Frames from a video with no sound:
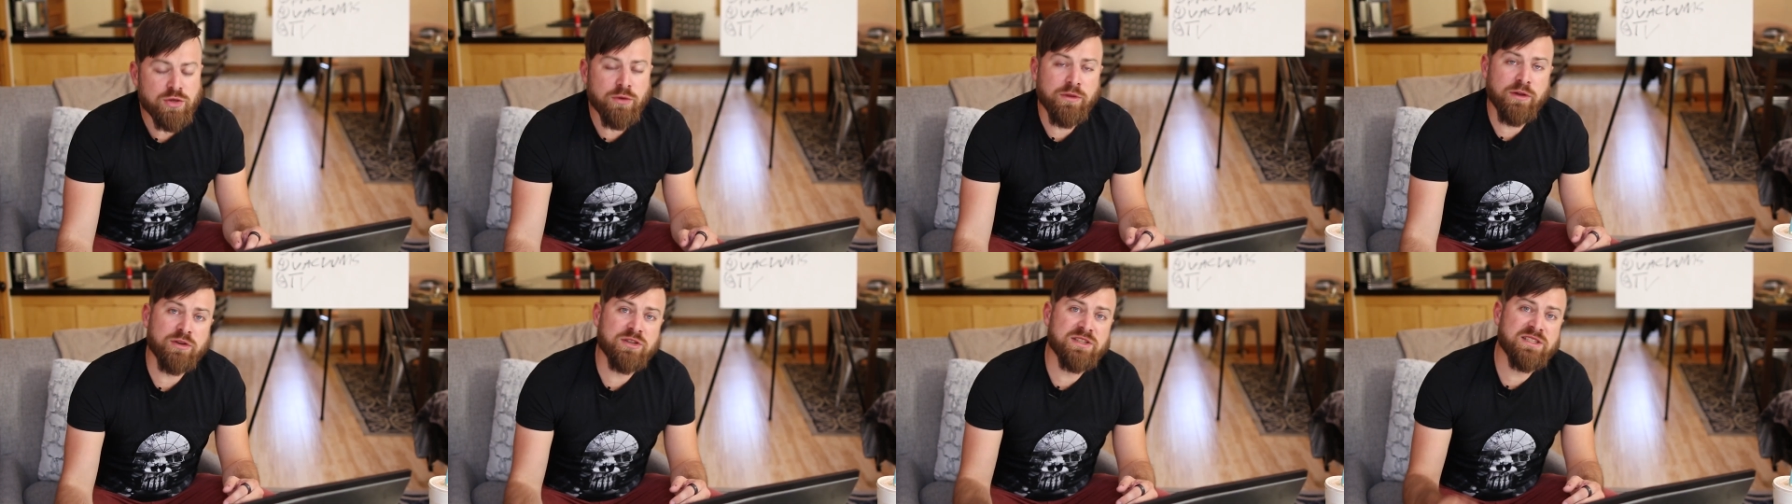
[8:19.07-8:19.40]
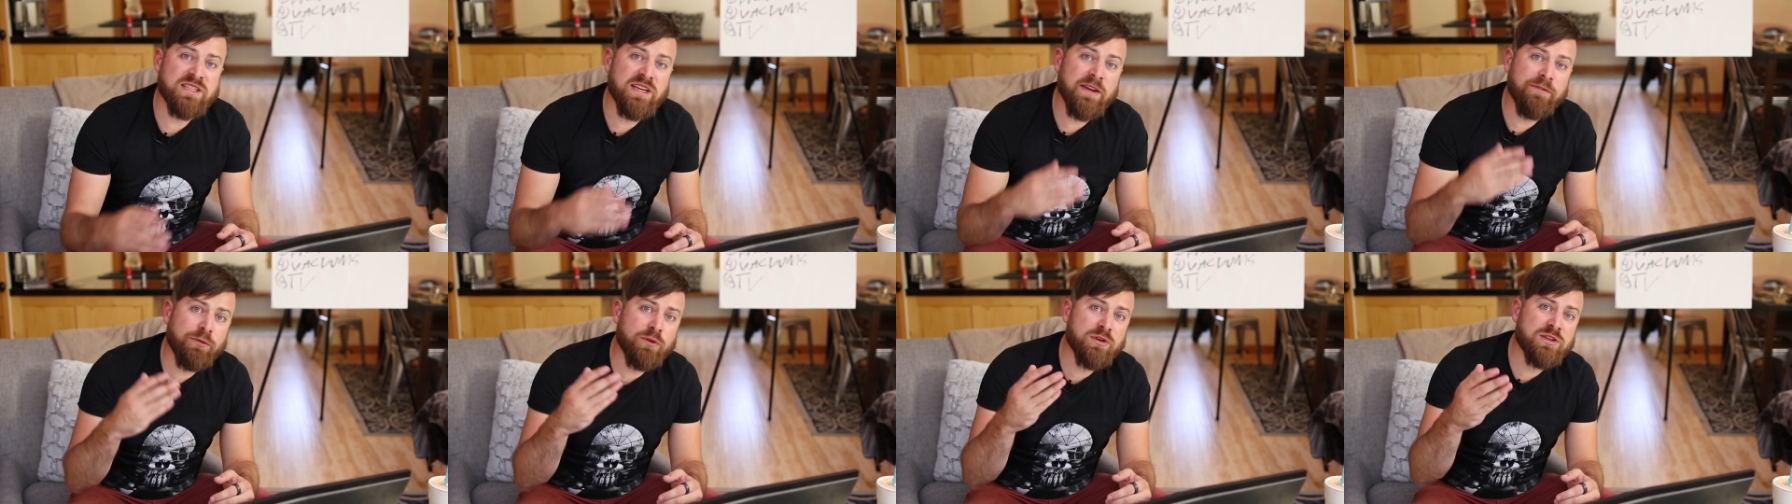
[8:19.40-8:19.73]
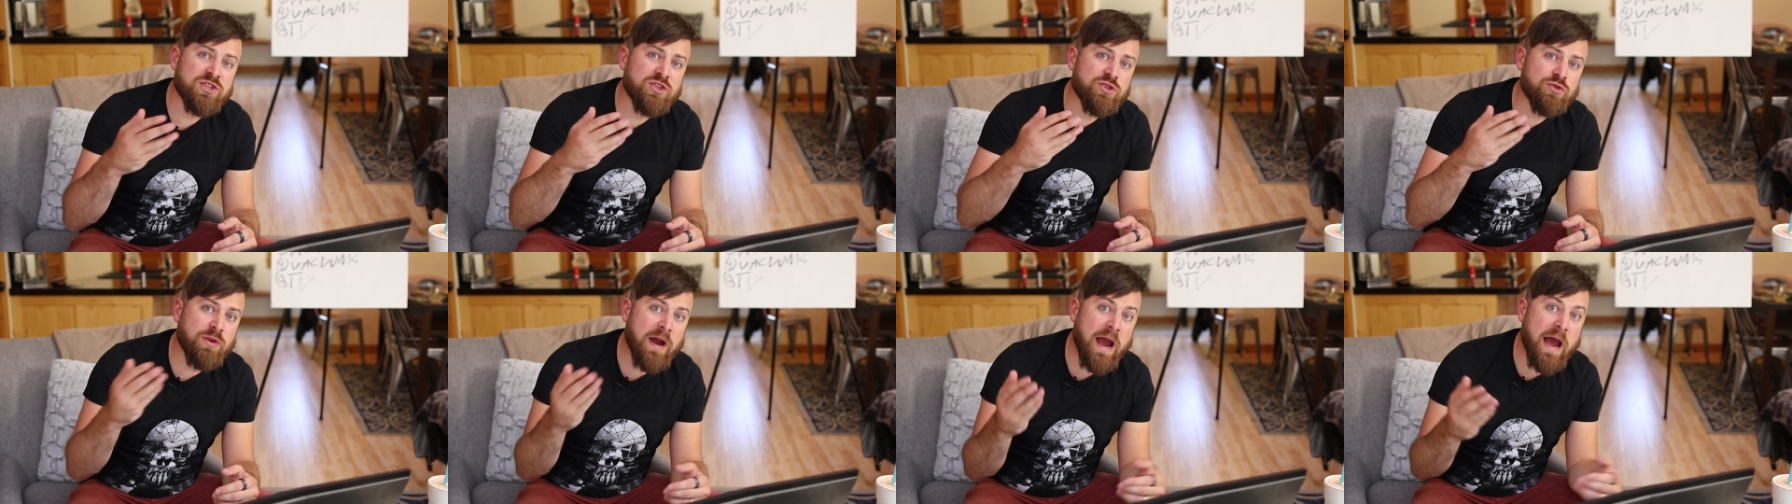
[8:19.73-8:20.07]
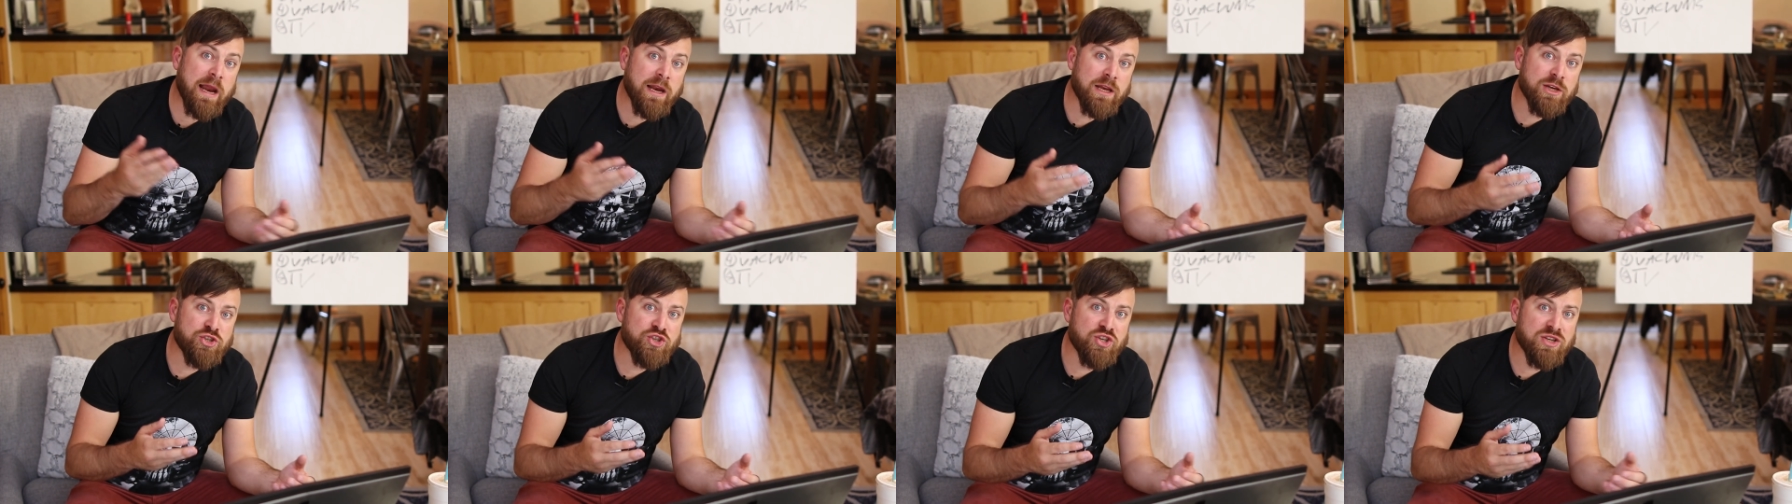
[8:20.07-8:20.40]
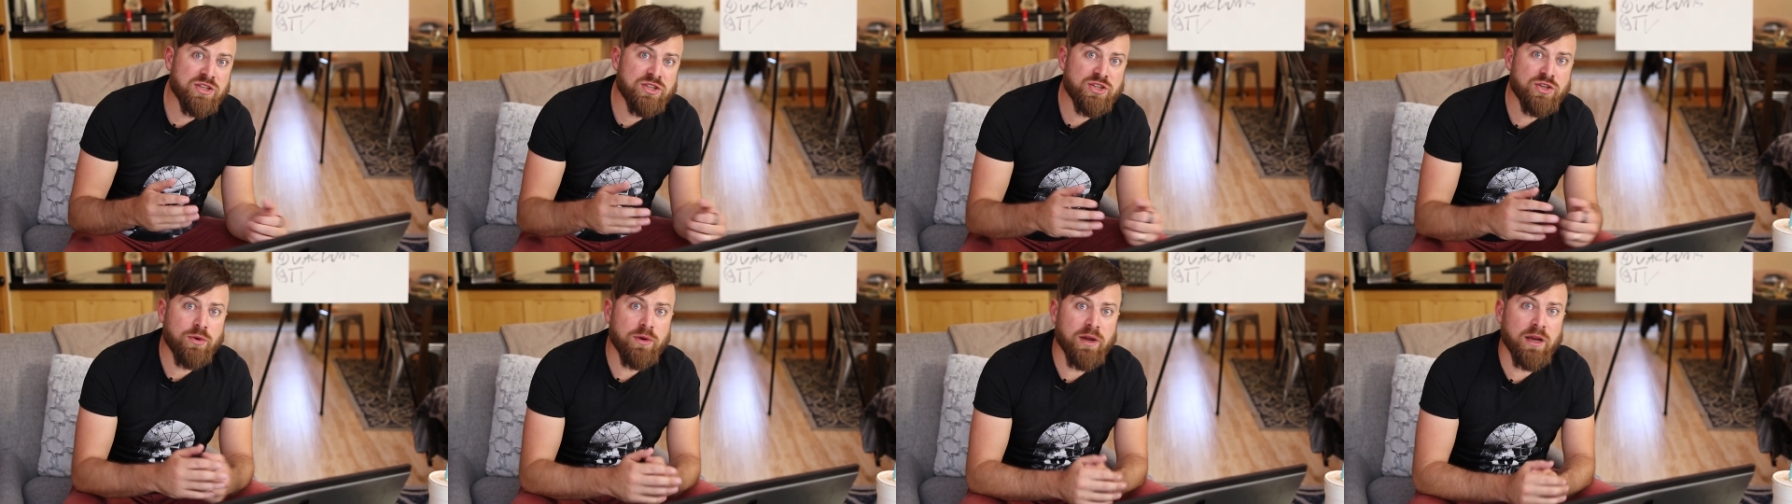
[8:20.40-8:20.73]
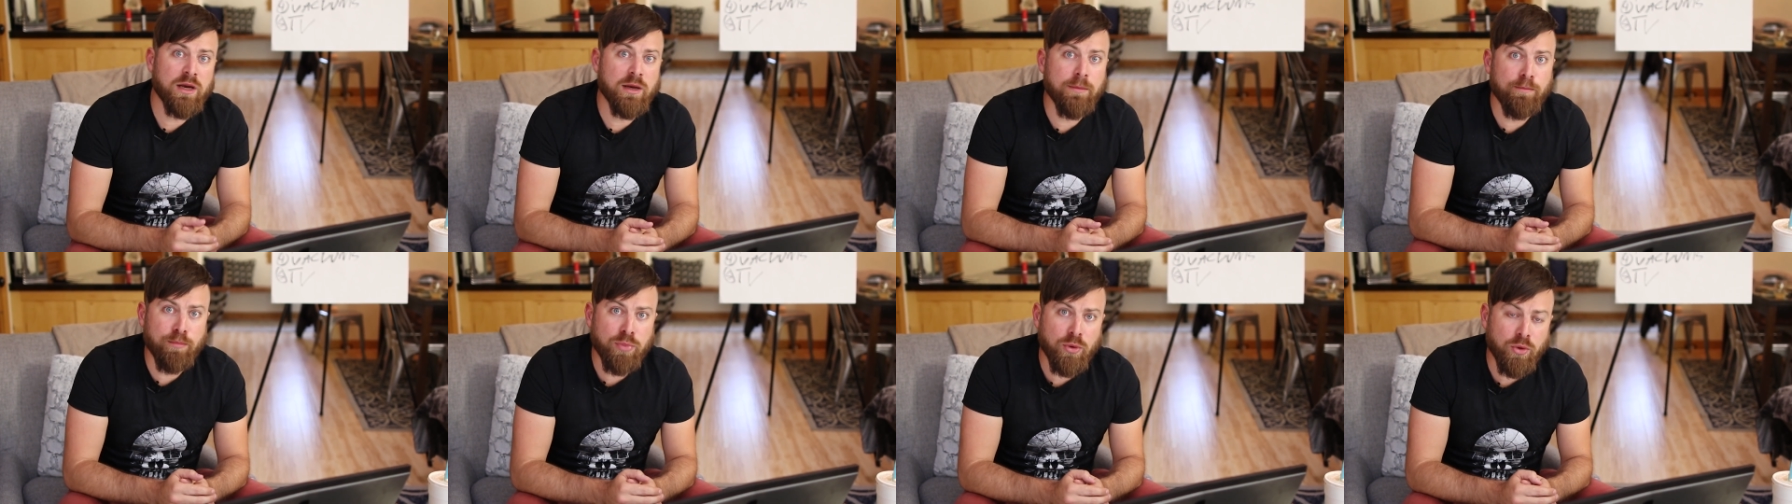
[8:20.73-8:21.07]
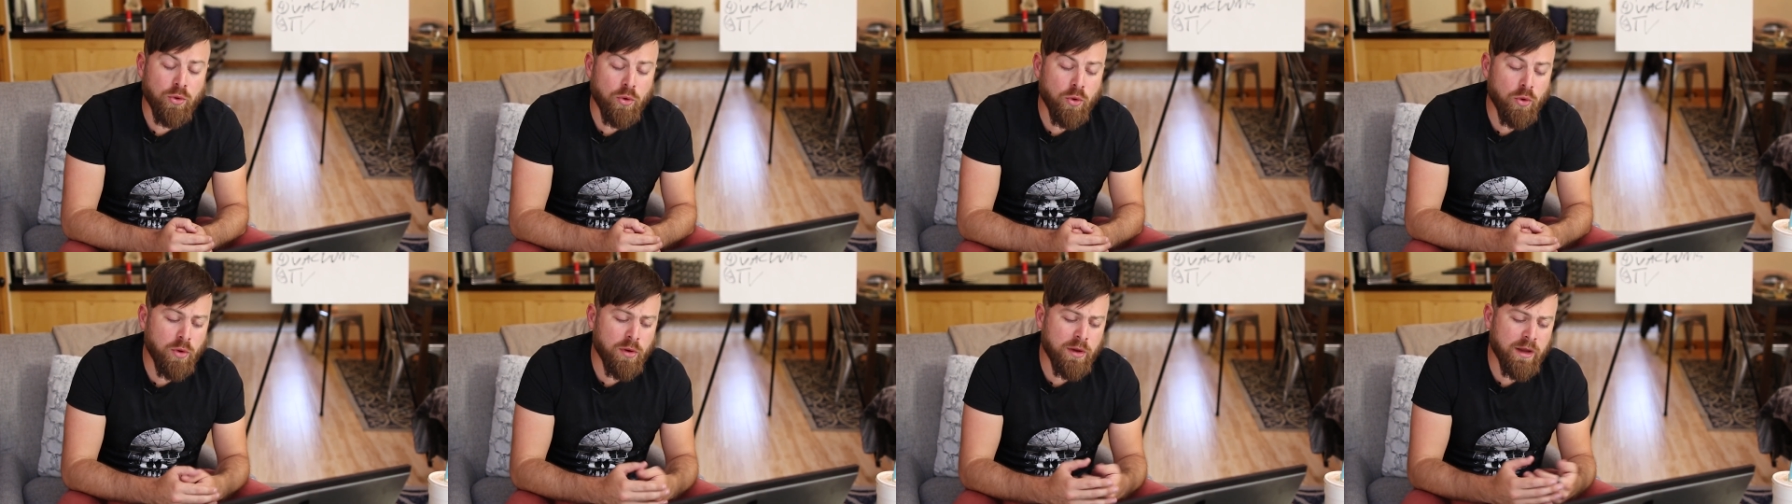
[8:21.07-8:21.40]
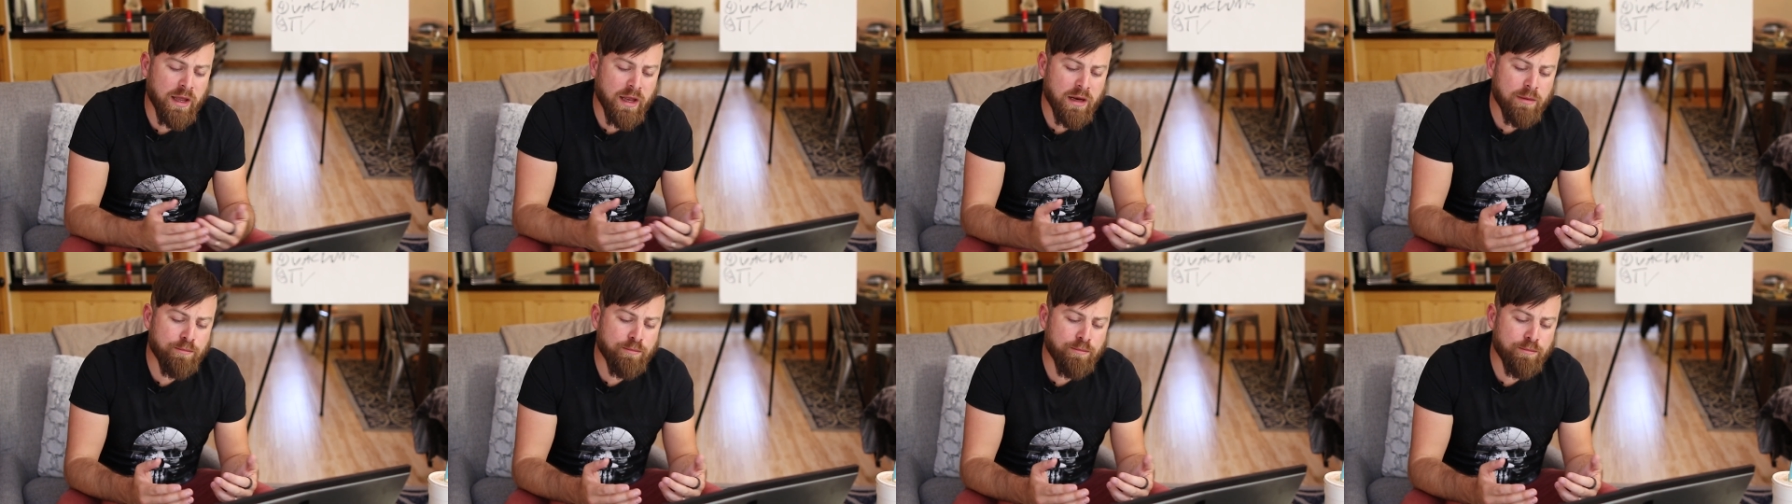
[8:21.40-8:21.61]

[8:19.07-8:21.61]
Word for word: So there's different strategies you can employ.